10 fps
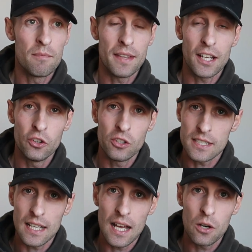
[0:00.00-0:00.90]
They are
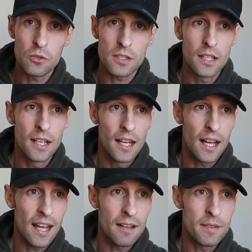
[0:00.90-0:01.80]
not allowed.
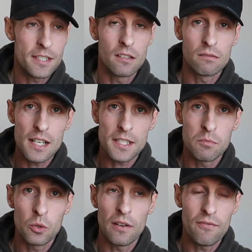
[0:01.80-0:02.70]
It's an
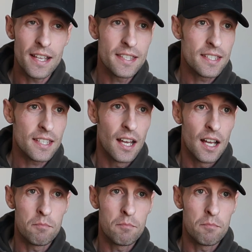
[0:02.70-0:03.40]
arrestable offence.